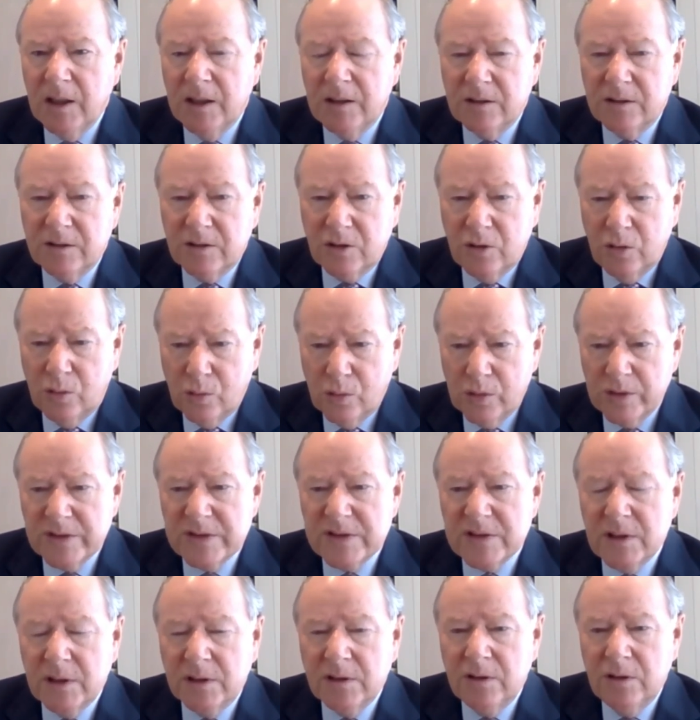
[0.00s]
that
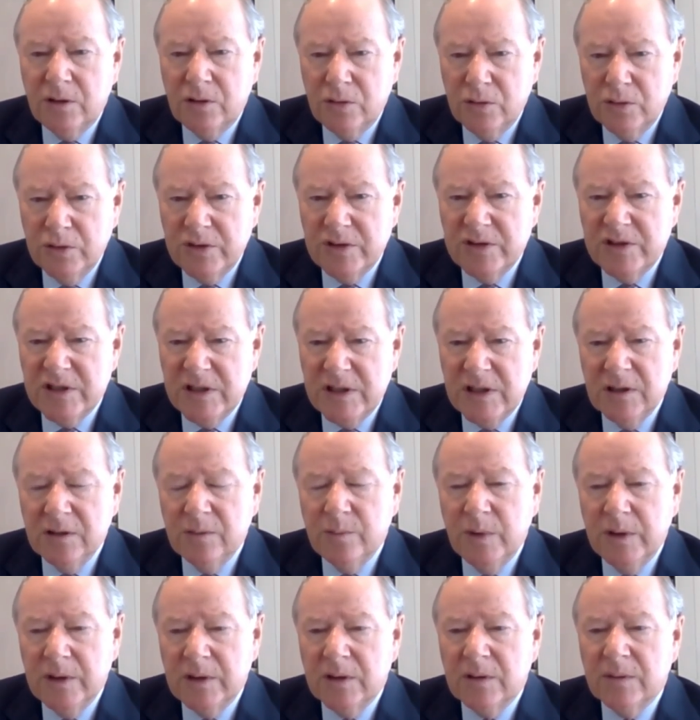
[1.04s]
courts that could
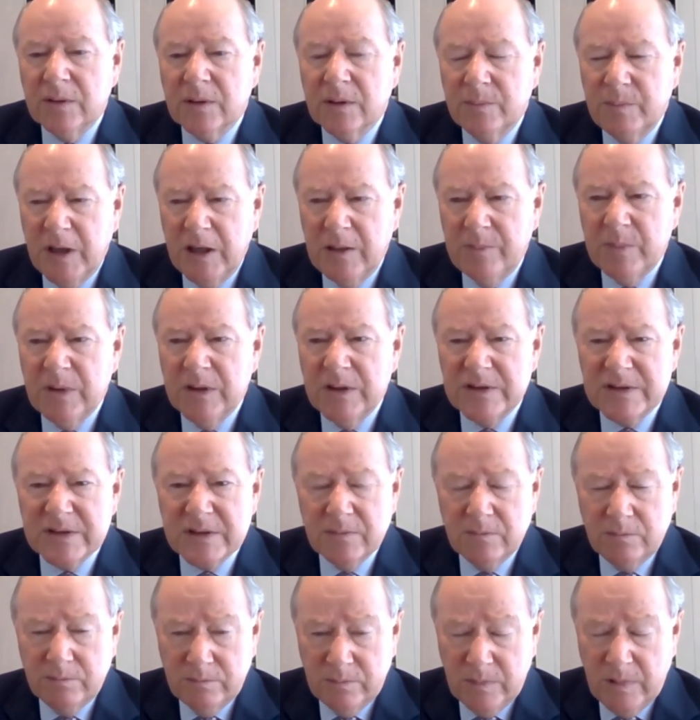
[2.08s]
deal with
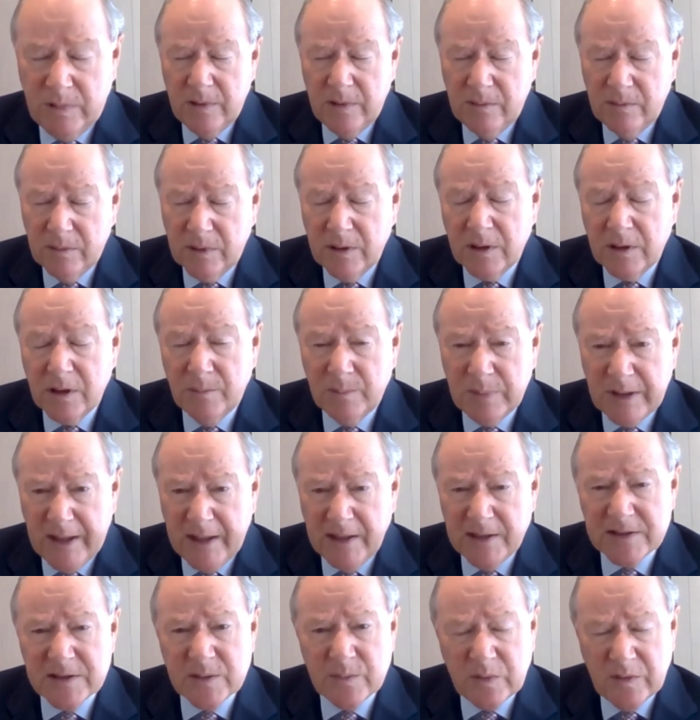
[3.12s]
people's uh,
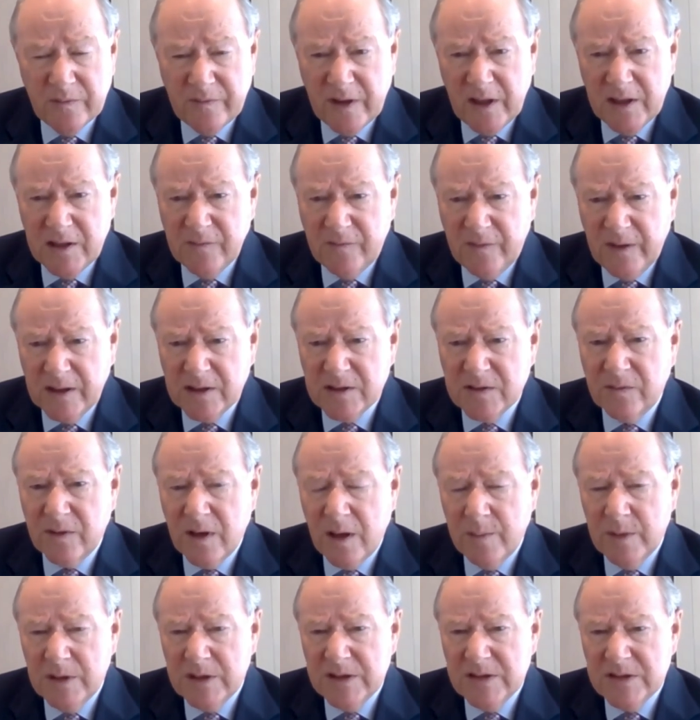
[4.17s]
complaints and provide effective
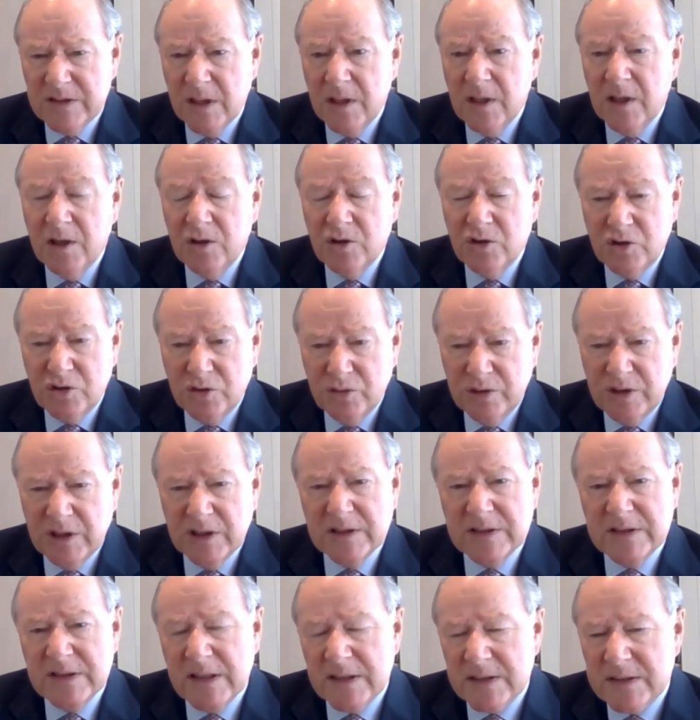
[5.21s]
remedies should
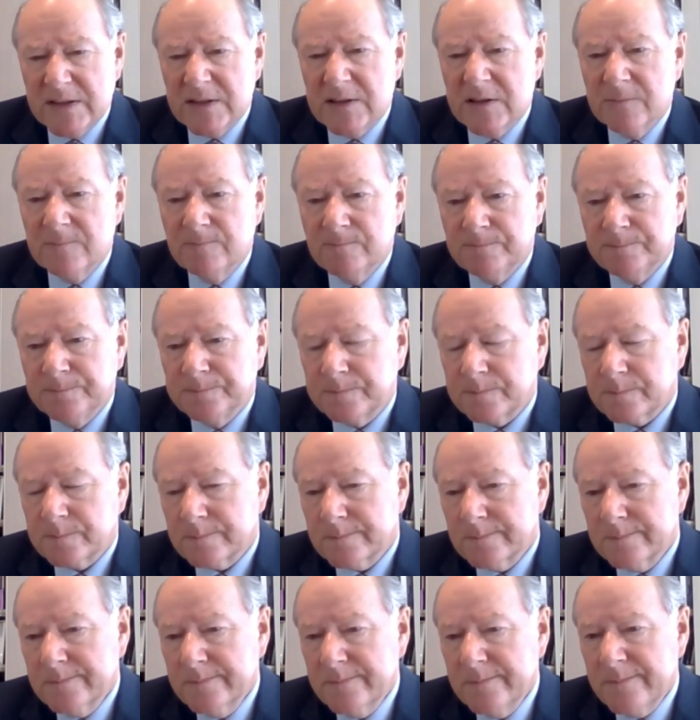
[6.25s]
exist.
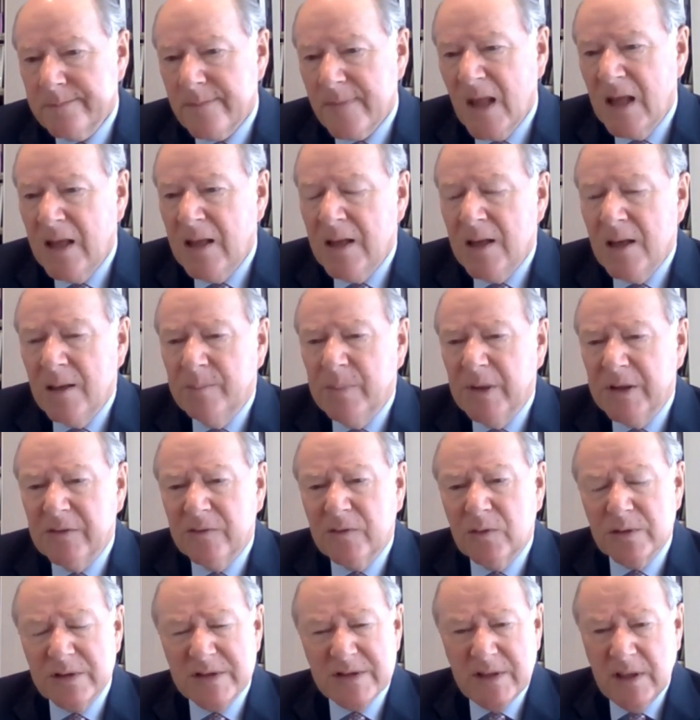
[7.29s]
But
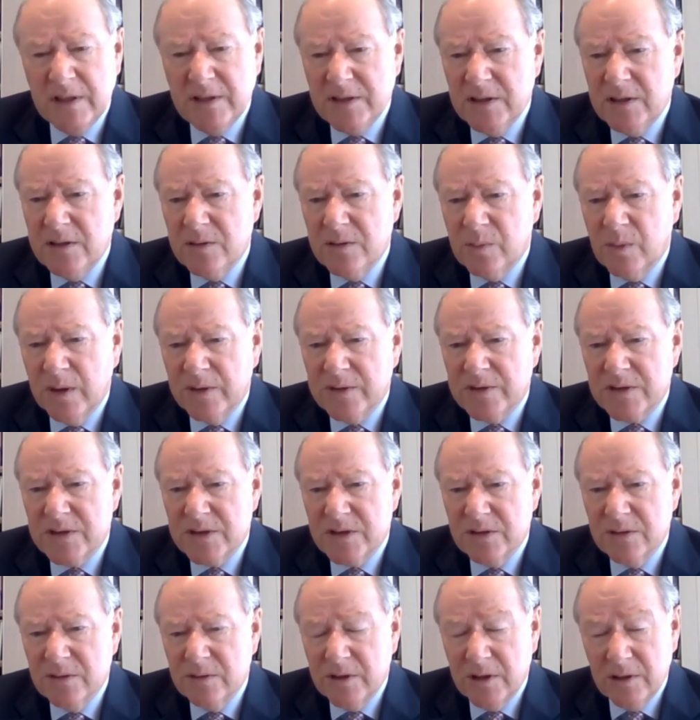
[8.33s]
of course, they didn't want
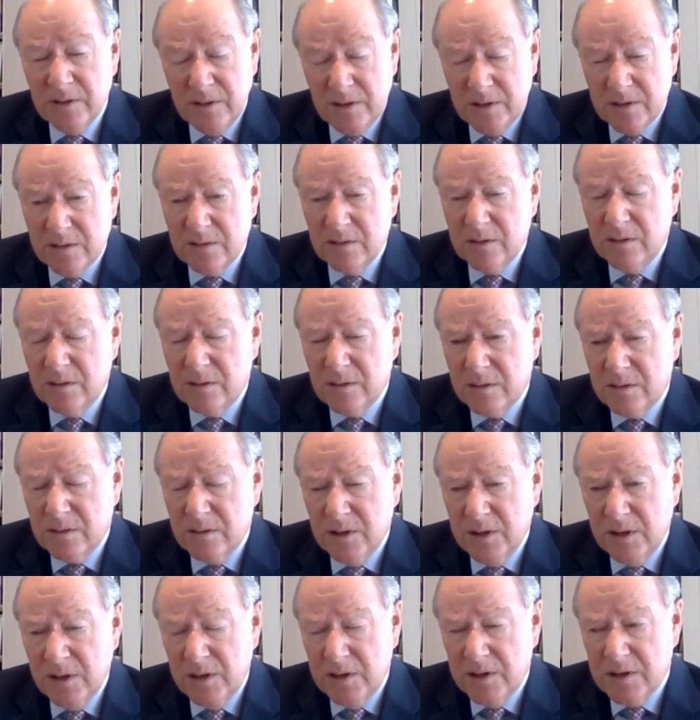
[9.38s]
to, the
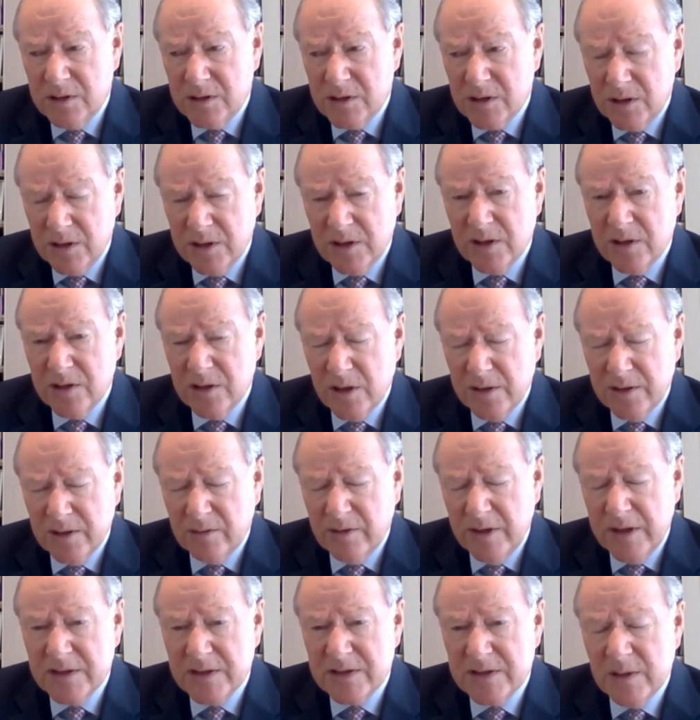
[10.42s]
the Turkey, uh, the
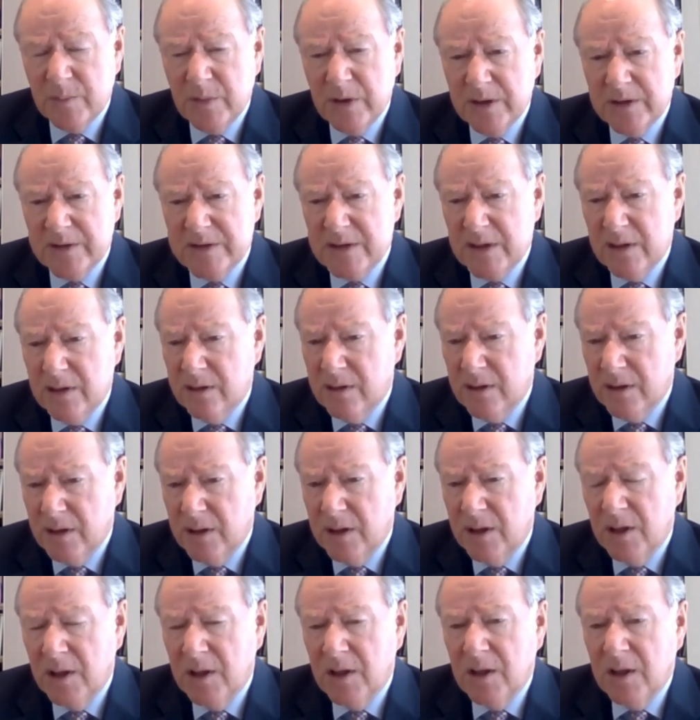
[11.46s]
Greek Cypriots in
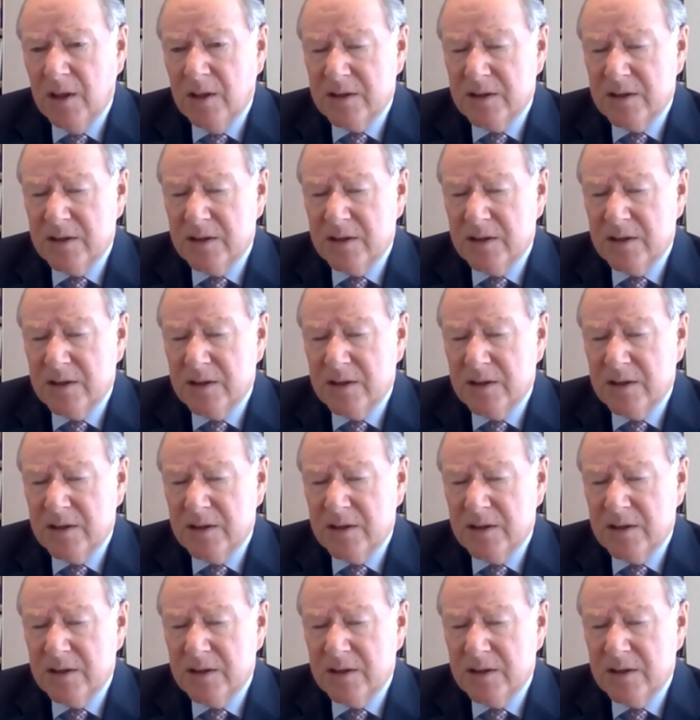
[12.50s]
the